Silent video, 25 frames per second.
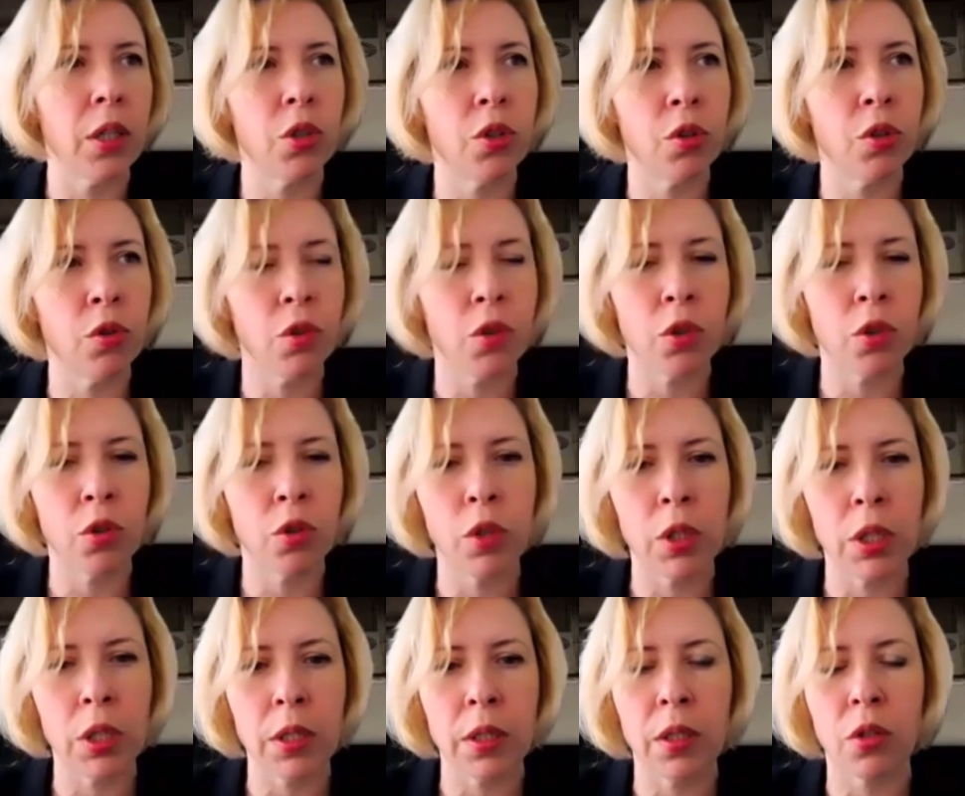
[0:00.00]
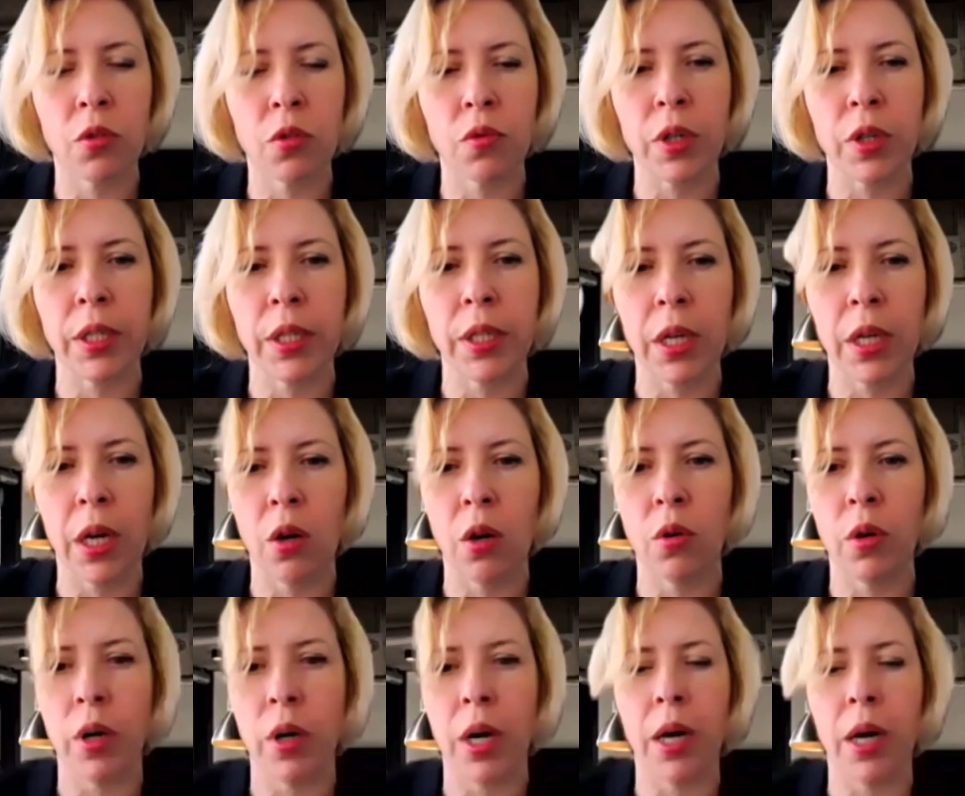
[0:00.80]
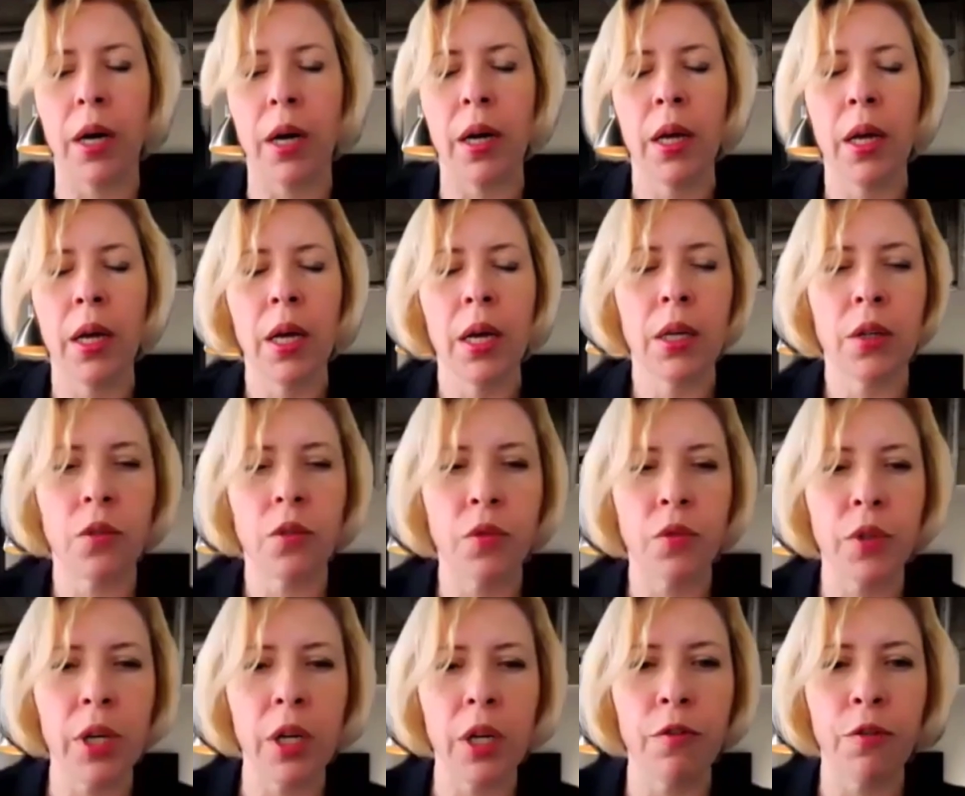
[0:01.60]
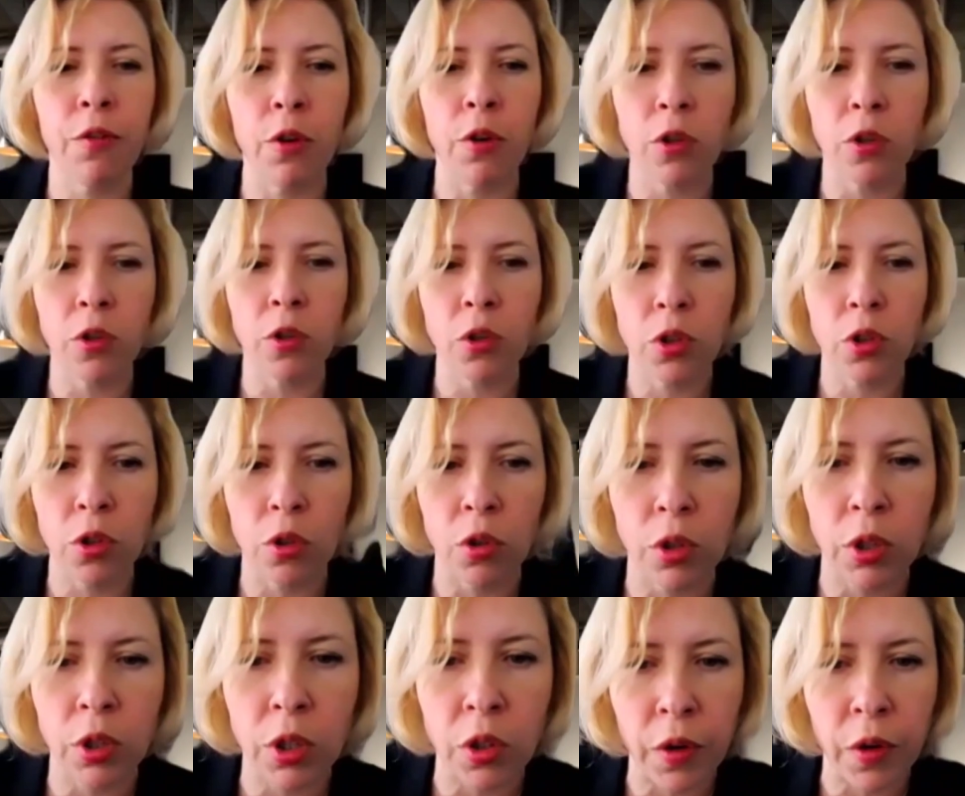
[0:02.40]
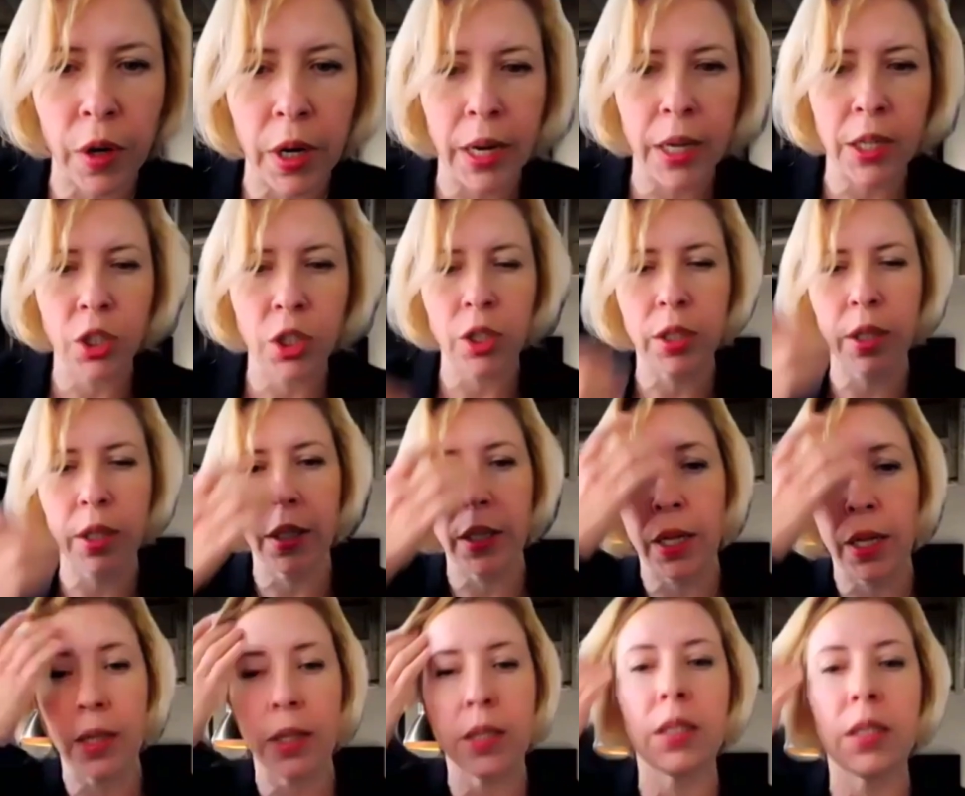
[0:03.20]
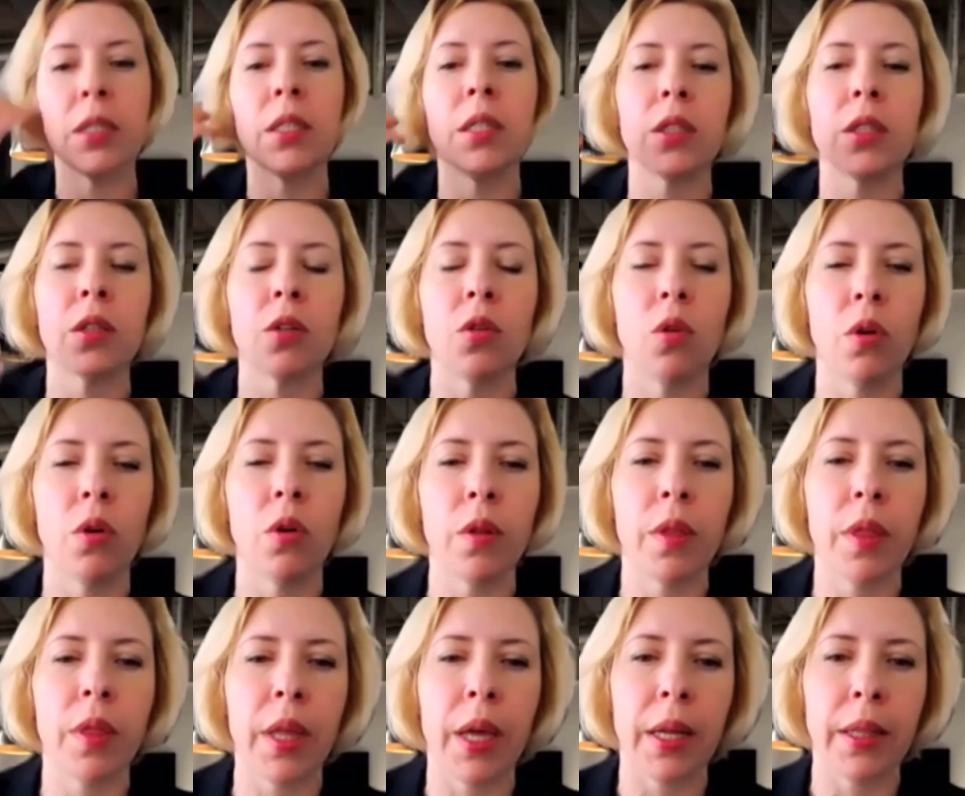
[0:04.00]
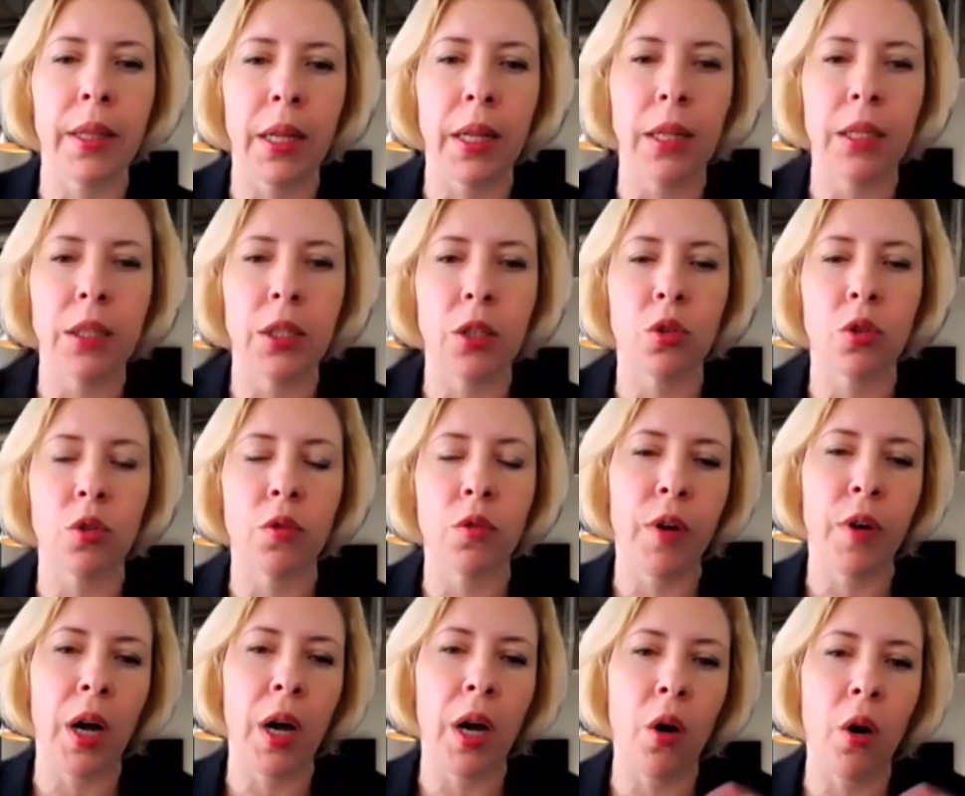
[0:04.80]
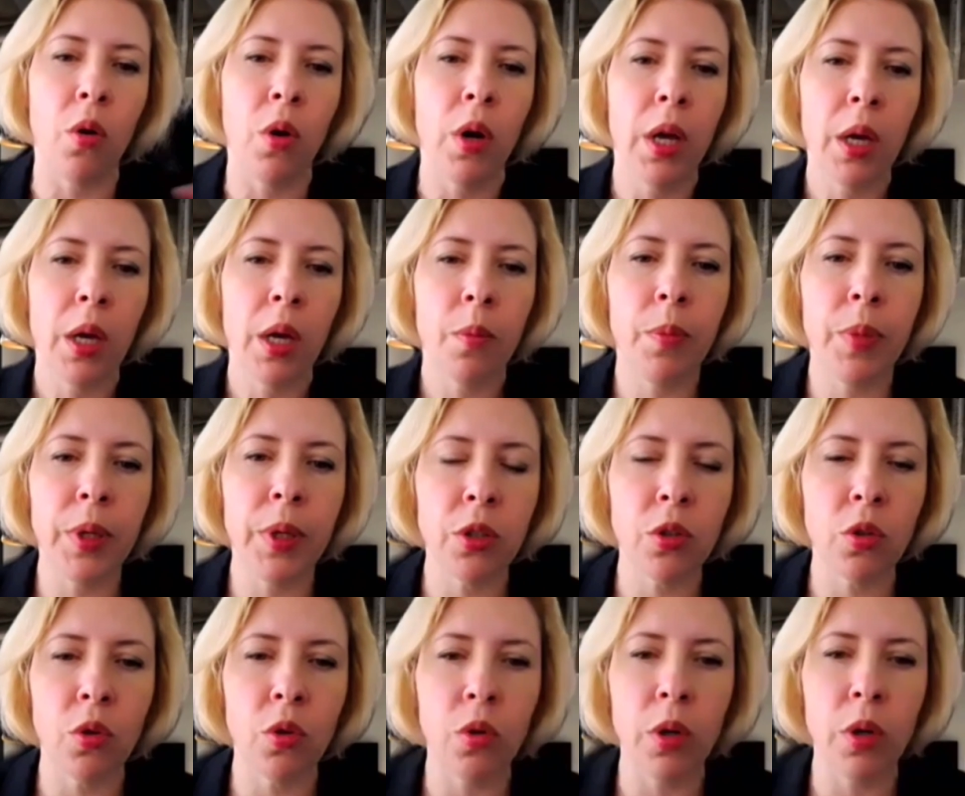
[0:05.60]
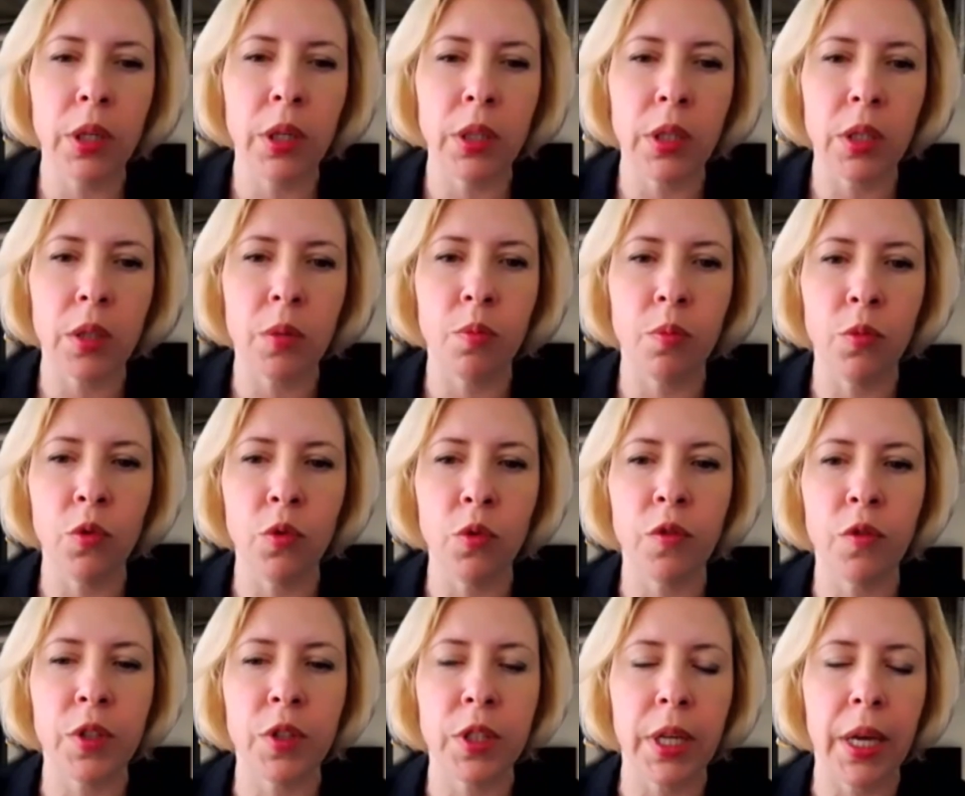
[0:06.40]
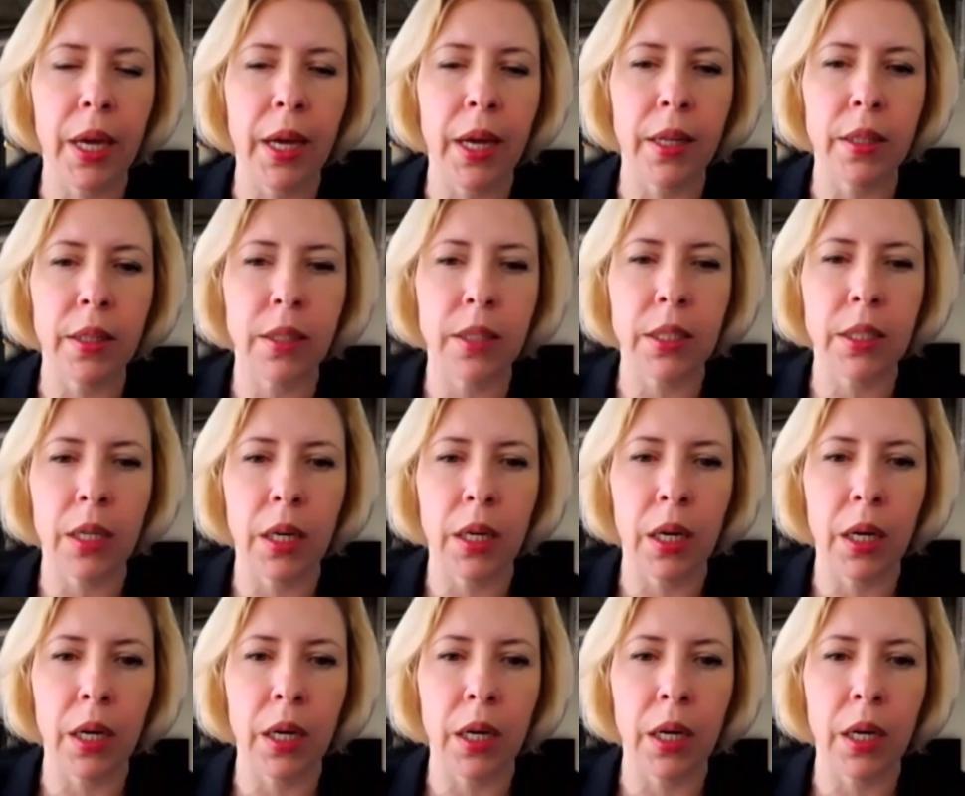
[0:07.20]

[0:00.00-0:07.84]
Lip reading: 2 students that right now are really focused on correlation analysis, on the analysis of how Bitcoin it moves, and